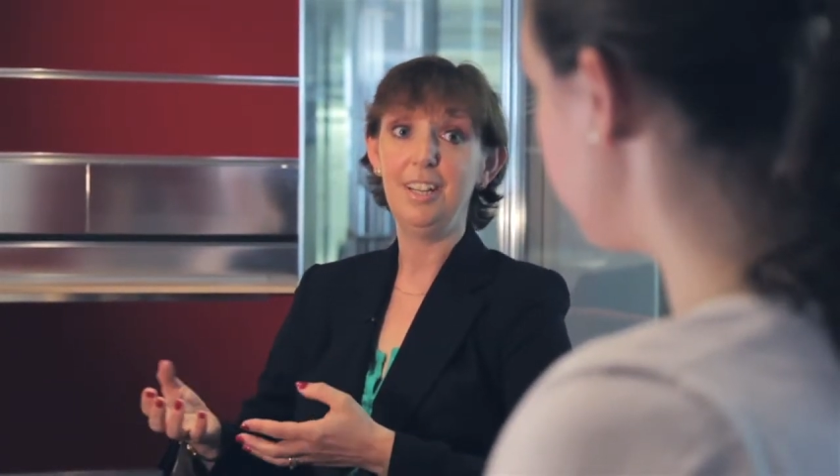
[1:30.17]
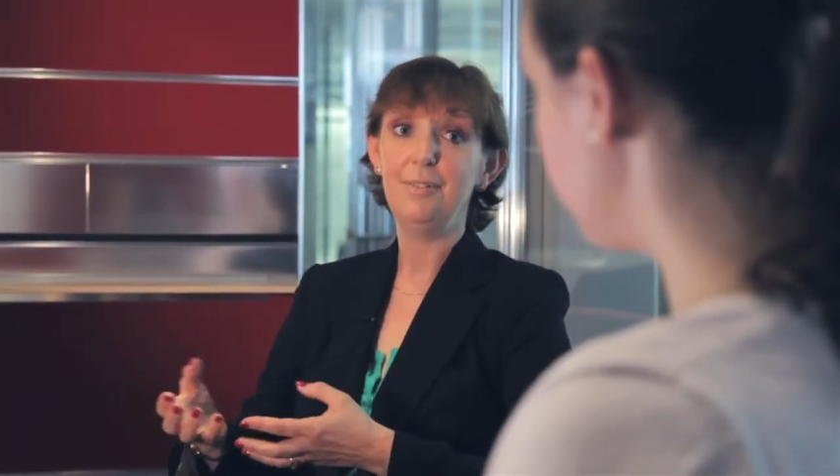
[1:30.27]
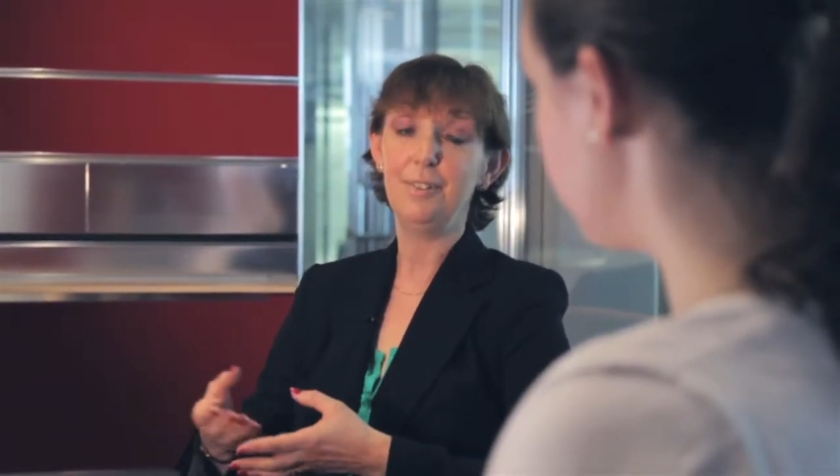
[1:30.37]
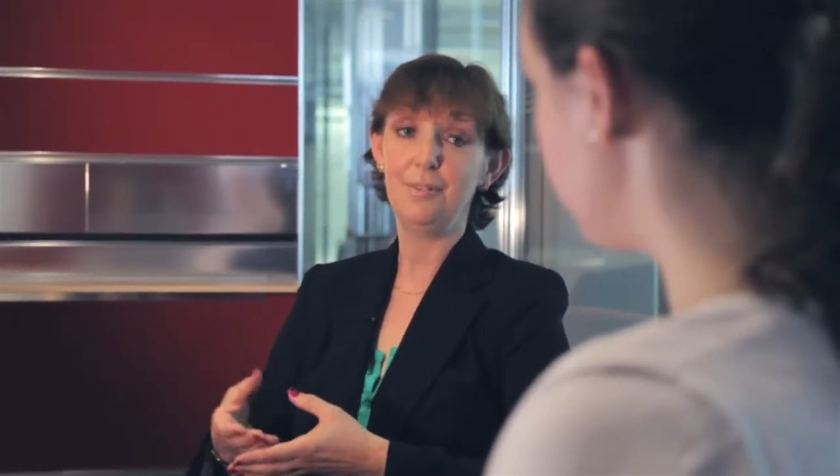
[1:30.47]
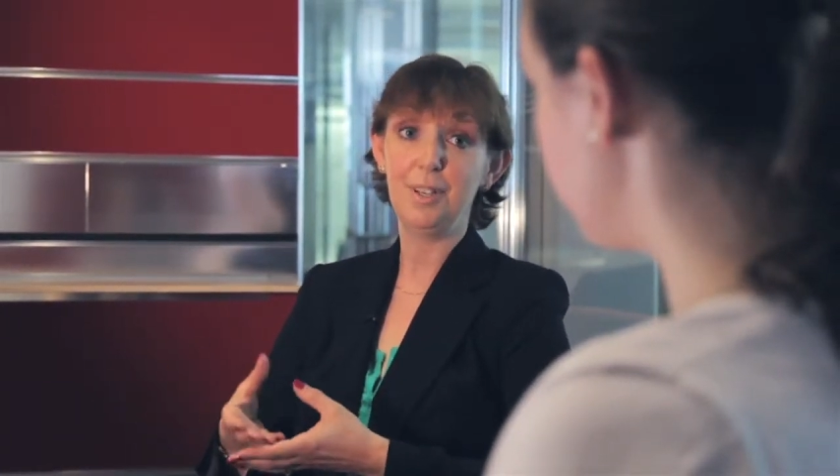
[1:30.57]

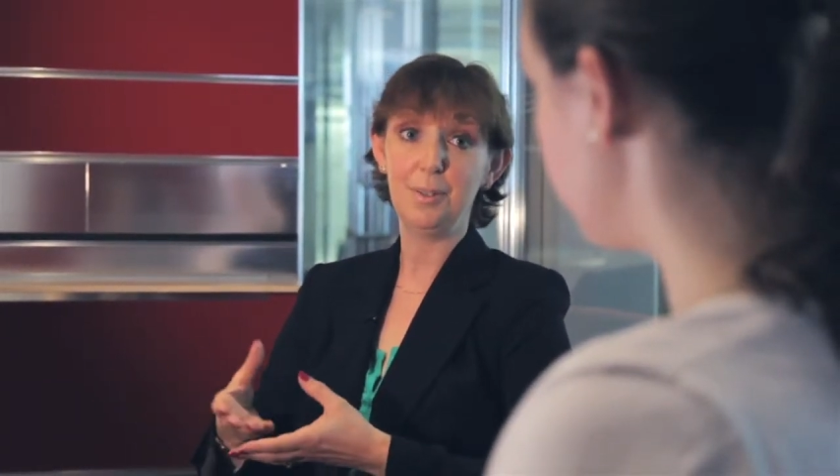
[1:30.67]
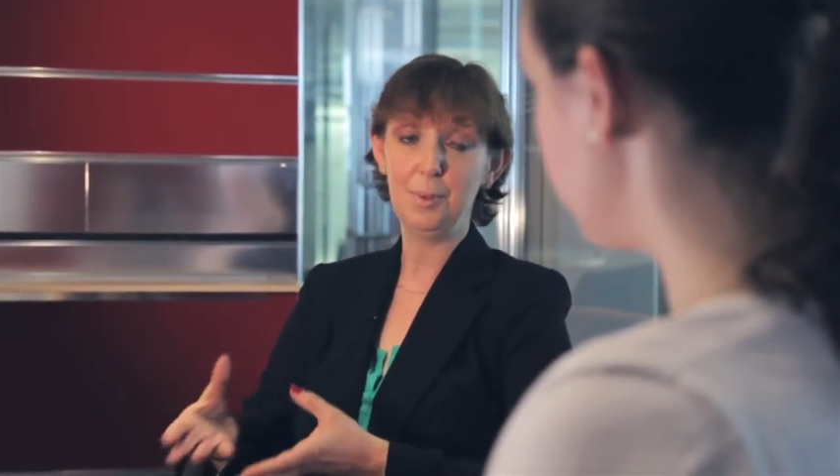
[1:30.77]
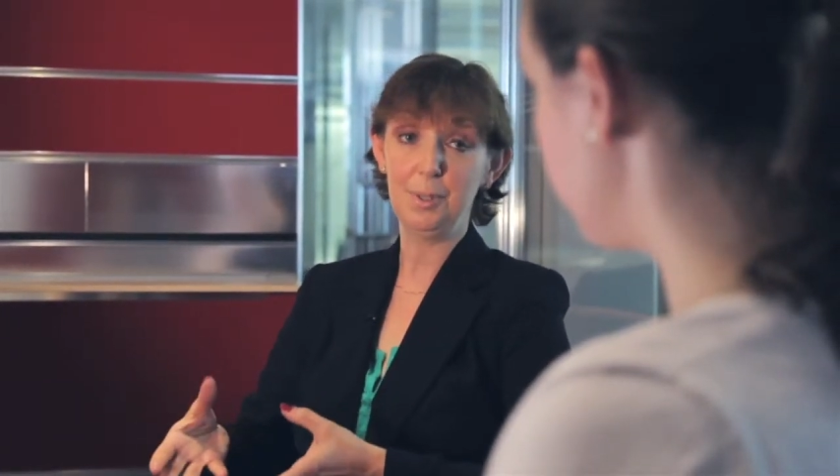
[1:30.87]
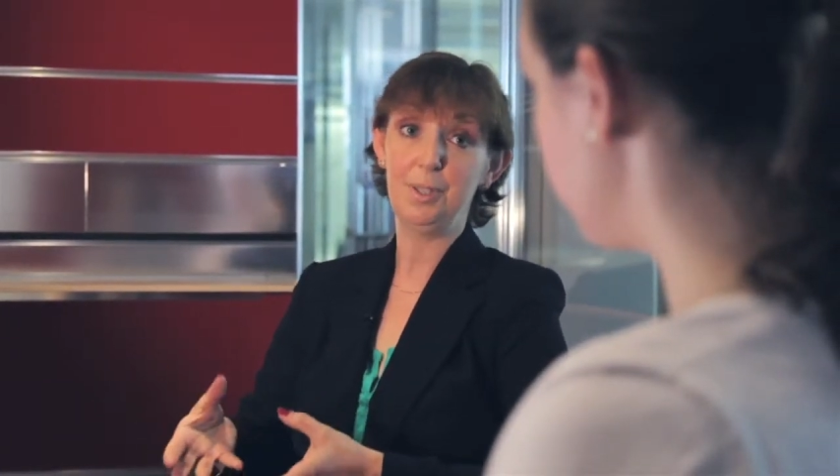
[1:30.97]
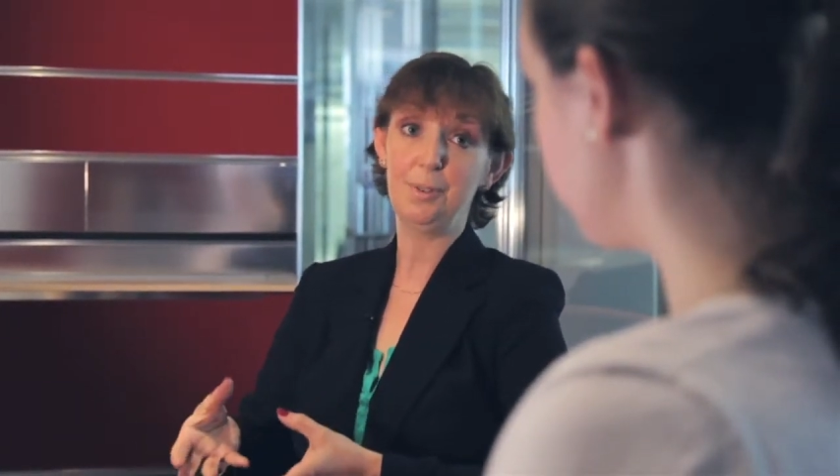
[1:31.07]
if an advisor
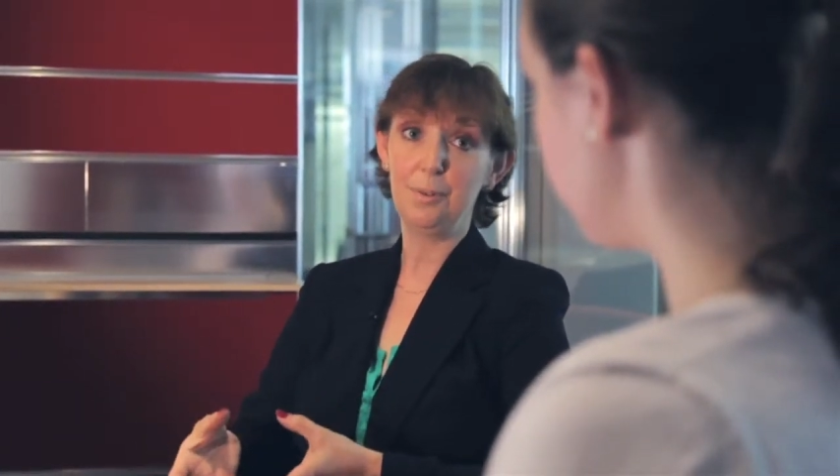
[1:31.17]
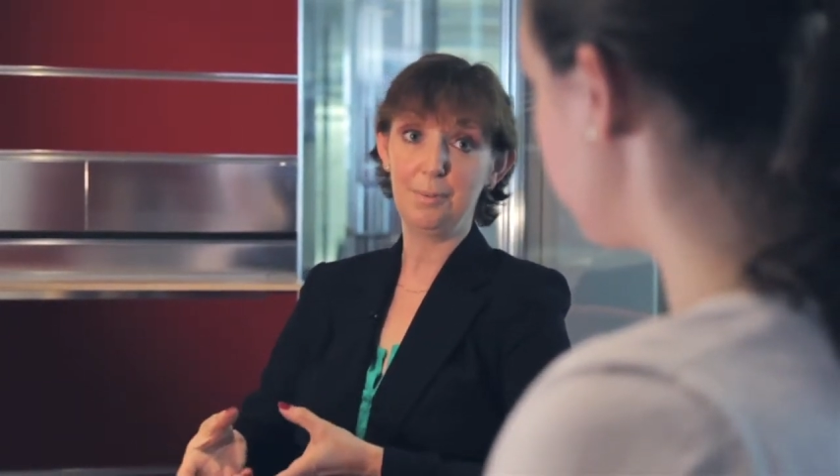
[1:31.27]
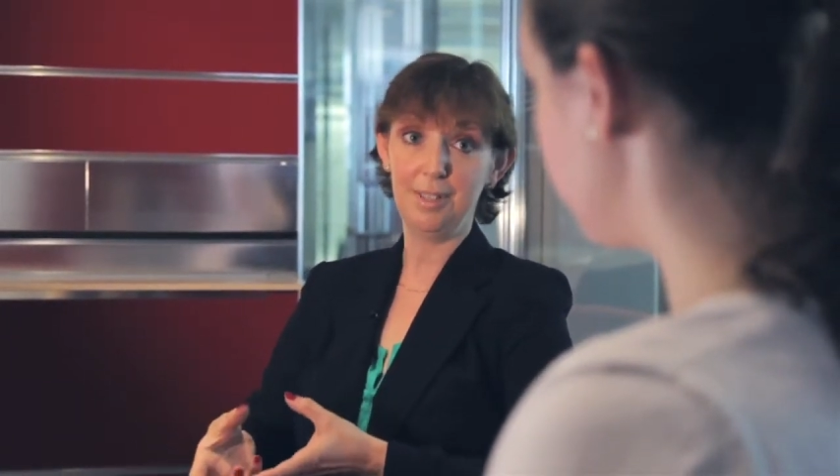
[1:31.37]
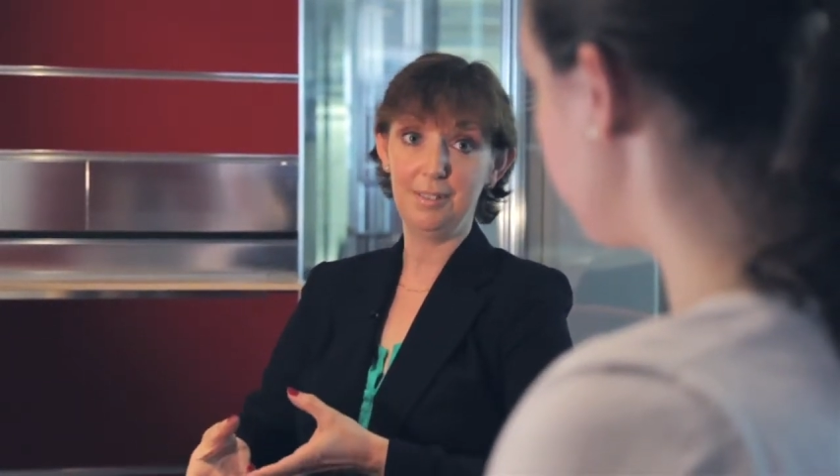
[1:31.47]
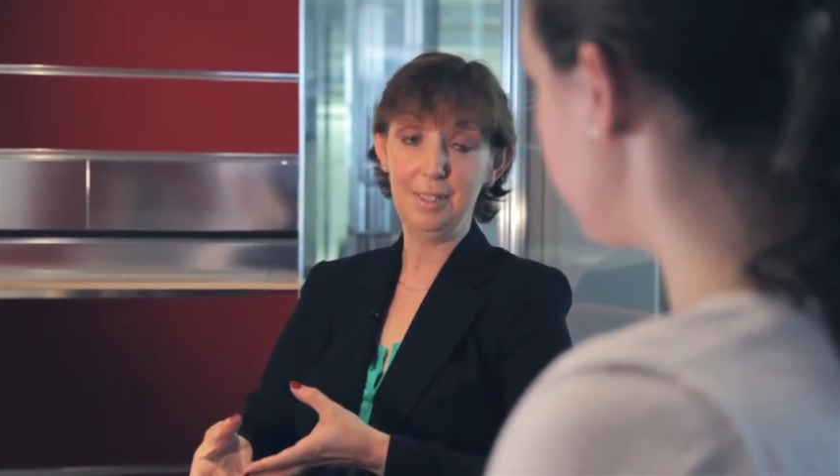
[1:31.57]
wants to call
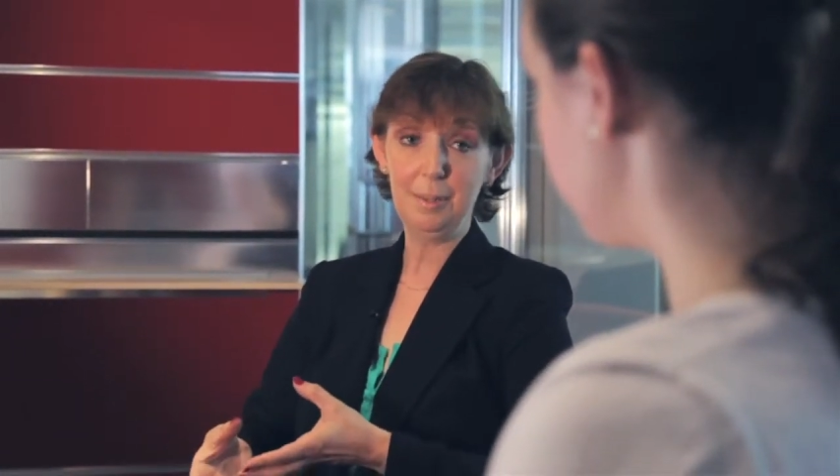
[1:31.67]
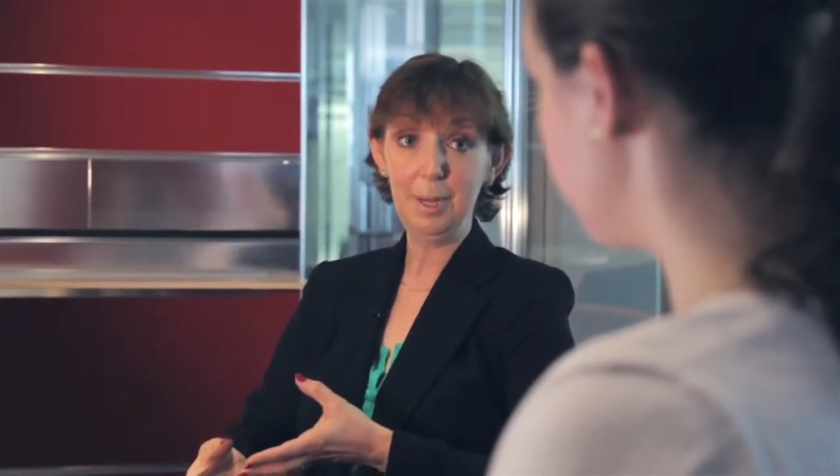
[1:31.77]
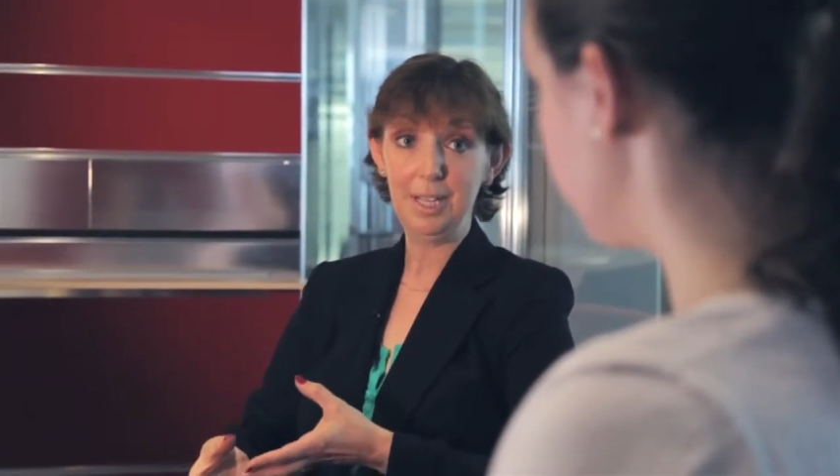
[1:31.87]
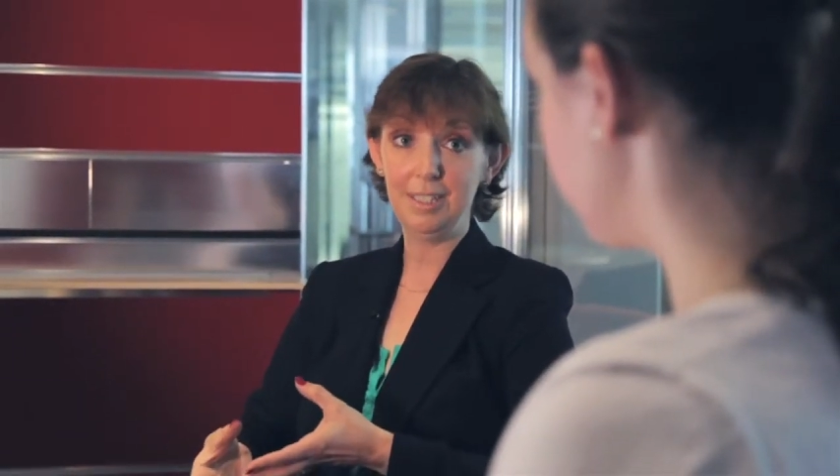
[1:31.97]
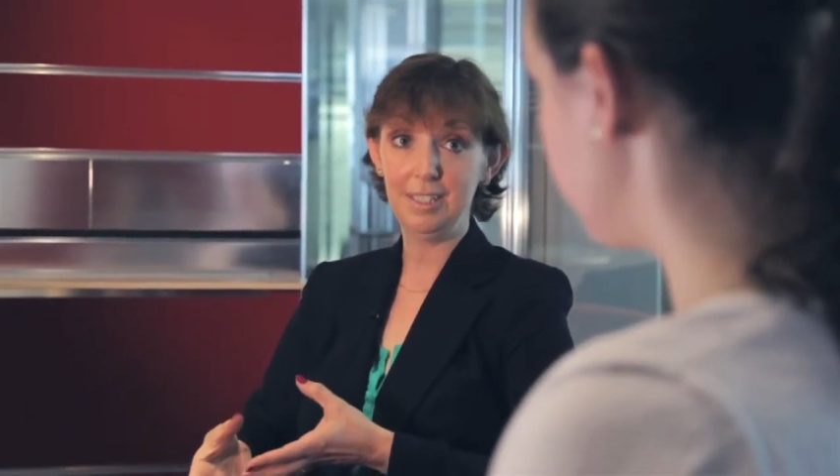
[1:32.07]
themselves
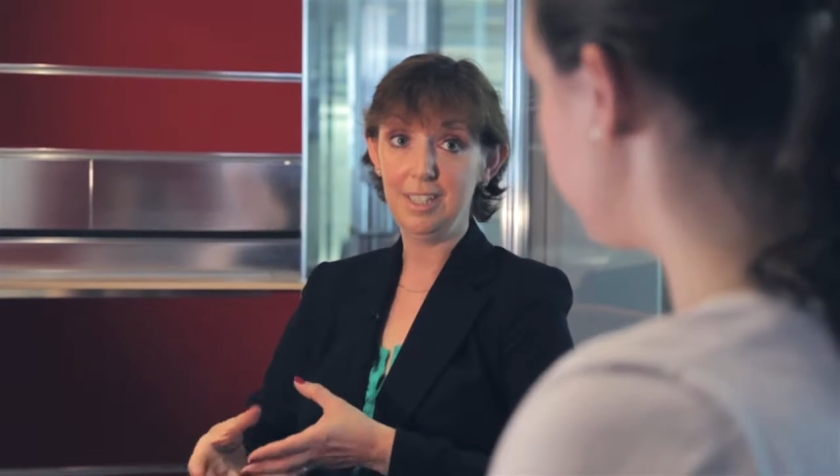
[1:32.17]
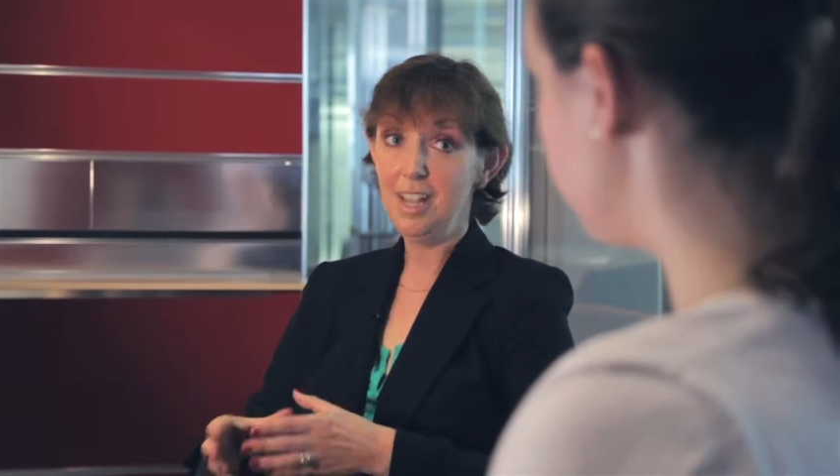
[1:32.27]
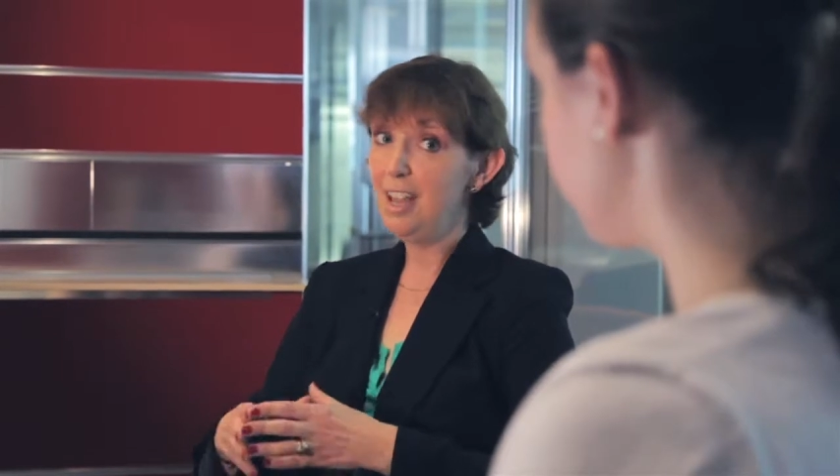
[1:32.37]
independent,